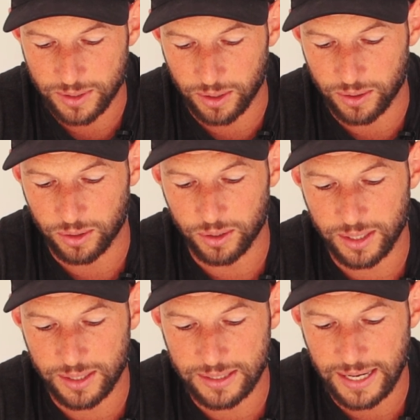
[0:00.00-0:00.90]
So
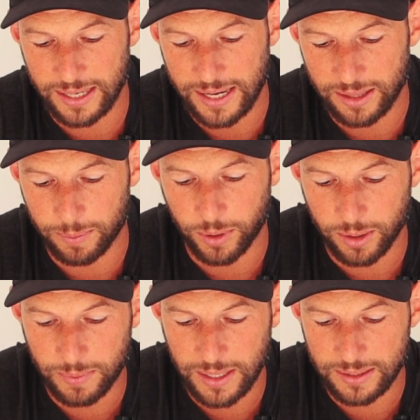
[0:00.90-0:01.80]
look at the data down the
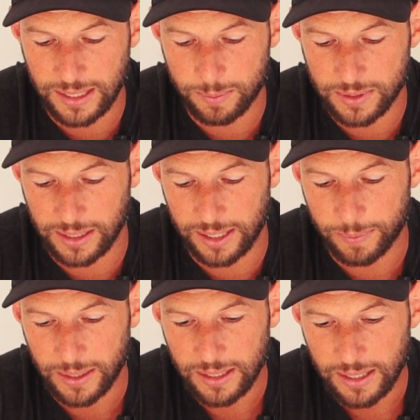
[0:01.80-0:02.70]
bottom there, deep sleep.